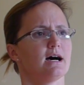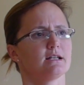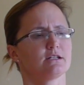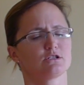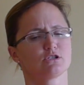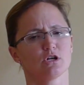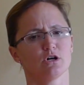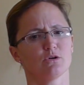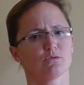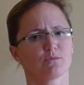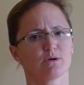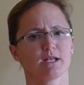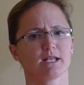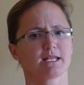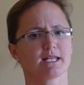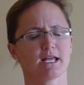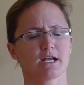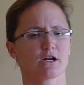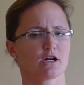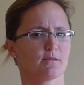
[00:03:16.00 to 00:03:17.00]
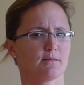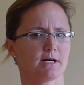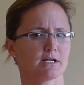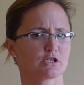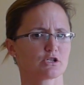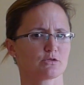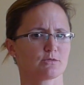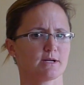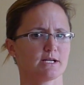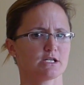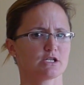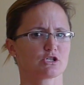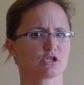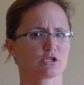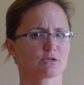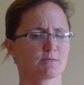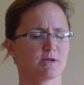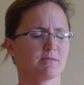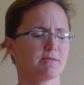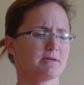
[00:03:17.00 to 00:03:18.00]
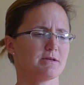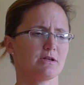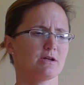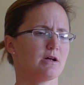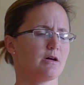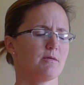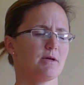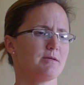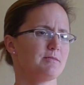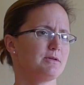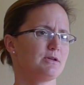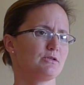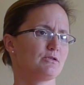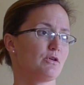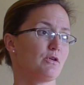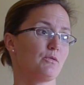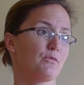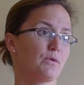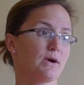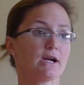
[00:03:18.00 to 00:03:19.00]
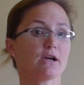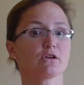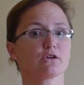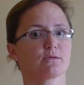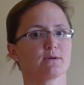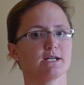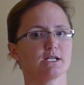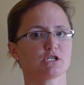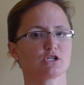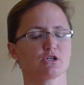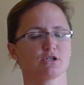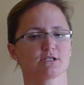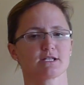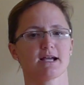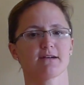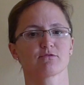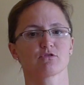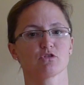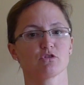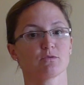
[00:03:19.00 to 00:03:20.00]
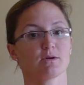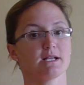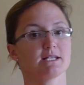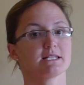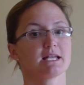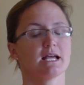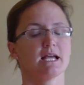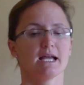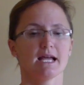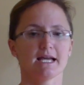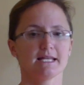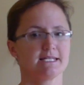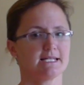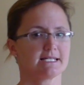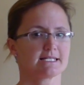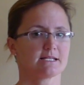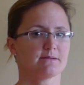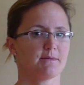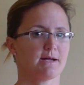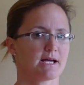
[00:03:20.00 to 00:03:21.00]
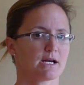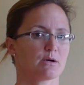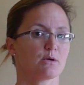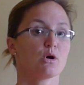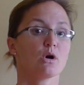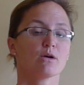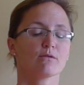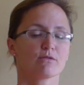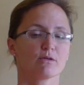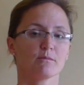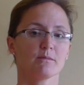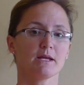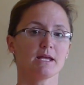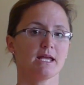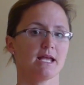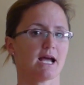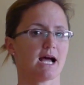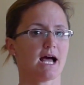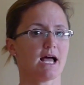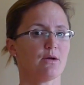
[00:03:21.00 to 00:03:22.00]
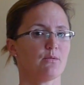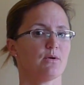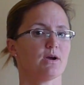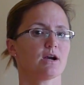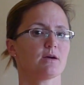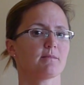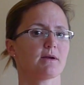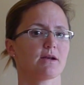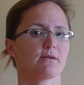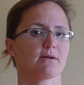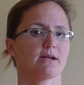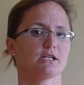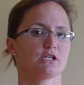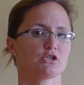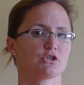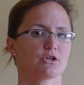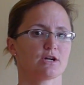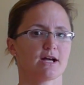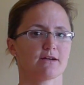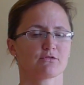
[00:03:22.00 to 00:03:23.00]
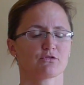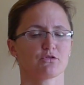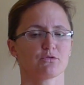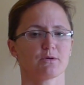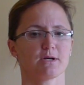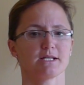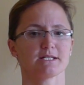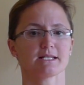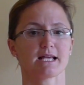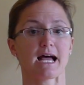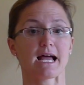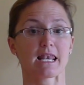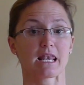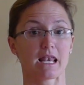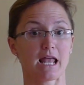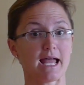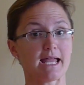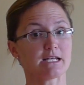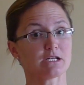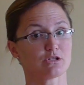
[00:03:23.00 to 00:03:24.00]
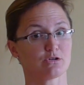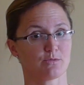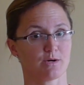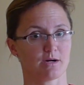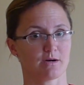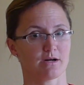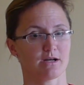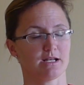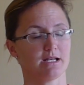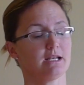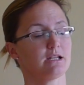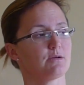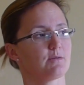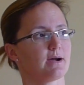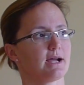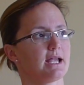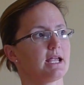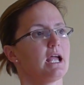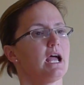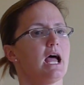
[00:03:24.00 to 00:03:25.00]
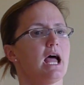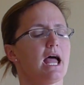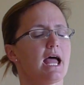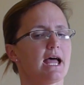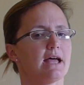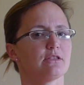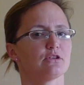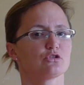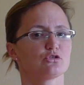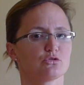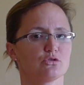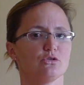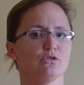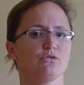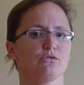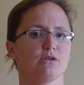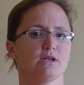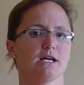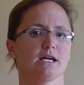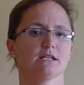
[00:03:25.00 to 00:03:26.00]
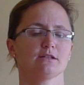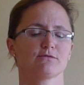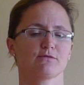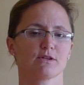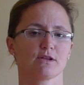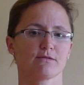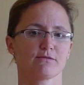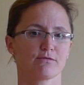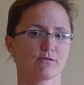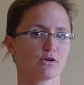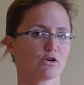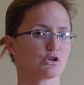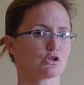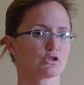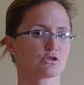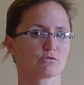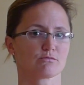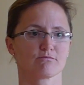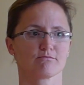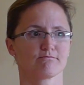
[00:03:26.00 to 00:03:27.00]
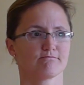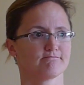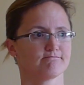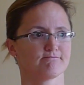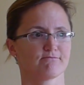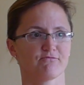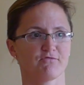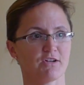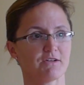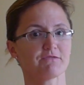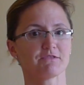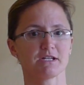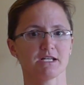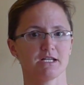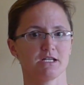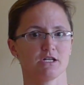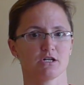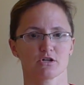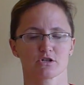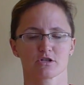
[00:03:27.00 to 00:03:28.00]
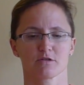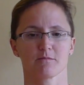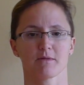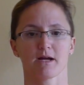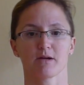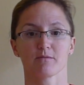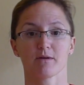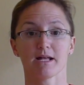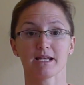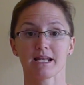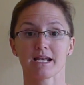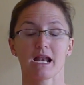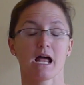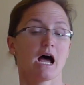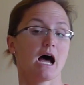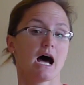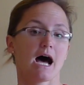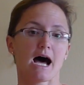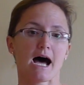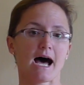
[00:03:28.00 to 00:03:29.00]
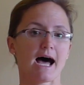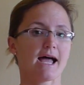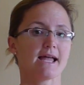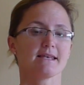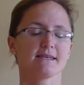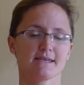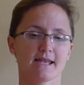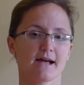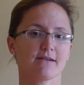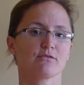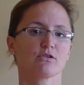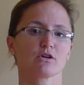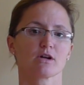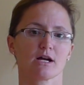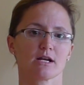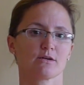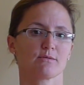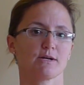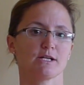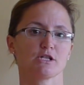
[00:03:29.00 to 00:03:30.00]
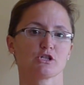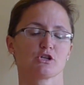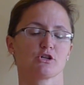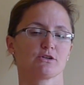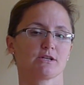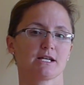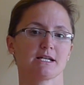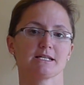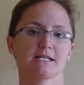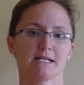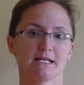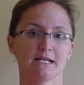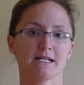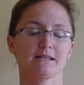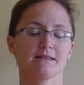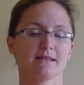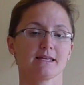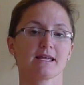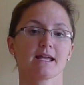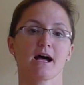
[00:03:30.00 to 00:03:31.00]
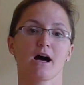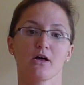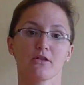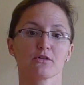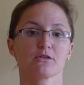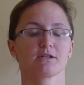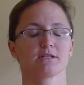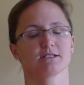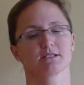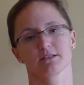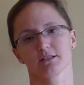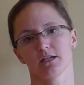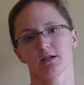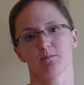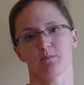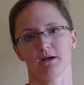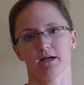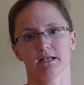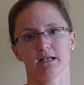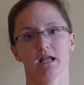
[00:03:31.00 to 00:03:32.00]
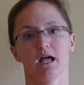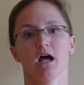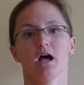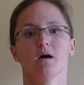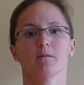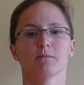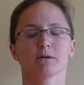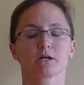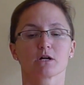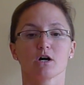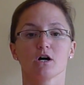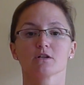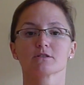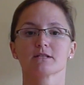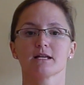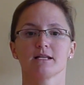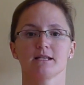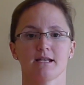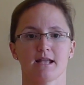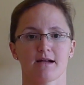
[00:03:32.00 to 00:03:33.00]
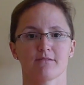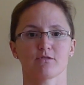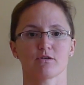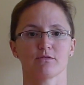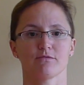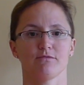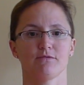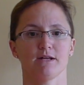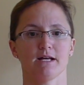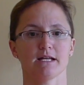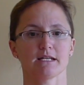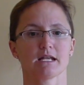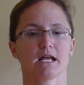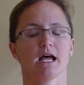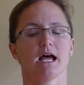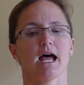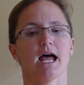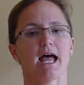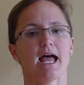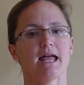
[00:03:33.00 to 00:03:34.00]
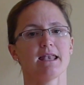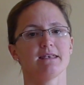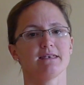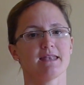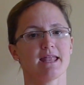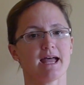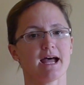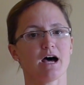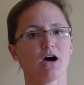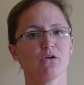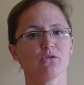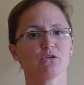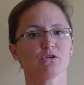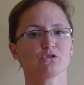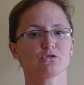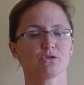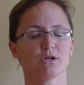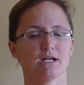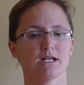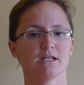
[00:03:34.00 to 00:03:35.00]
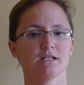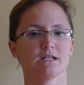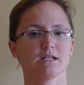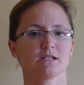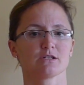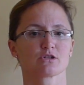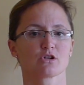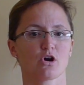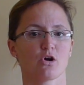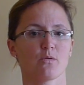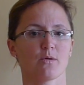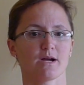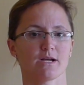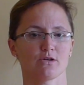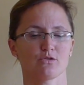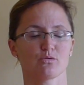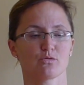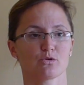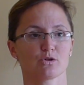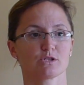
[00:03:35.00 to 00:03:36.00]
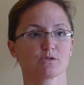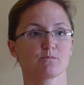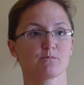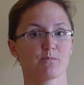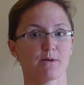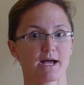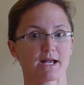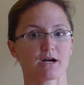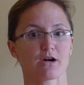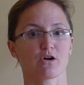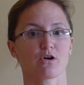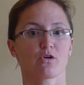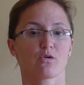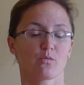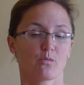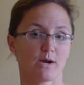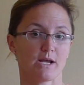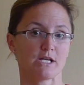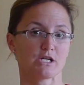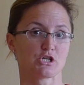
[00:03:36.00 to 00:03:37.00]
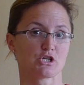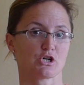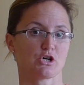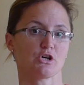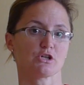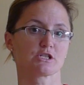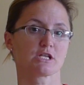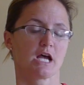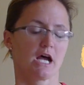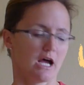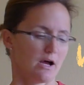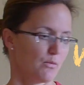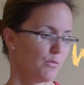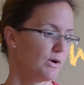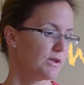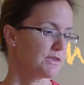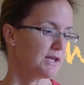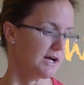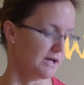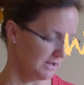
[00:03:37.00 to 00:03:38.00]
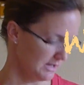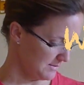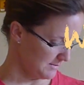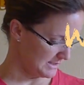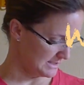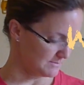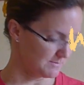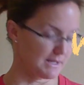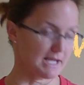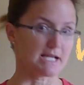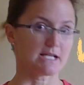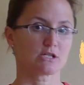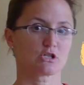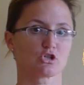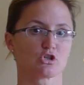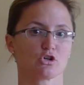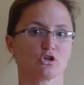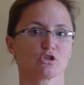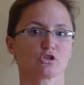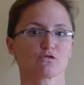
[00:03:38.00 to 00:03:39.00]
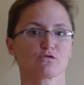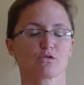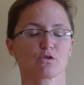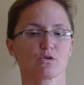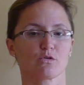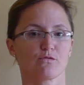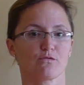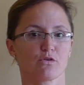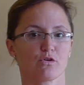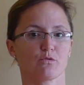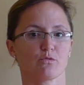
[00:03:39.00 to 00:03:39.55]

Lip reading: don't really care about your race shirts, maybe you don't wear your race shirts after the race, it doesn't matter. For me, I wear my race shirt after the race. I like to wear it anyway. And the truth is, for the first 15 years of my running, I never got a race shirt that I did anything other than sleep in, because they never fit. And now the trend is going towards better race shirts. Without Limits makes shirts for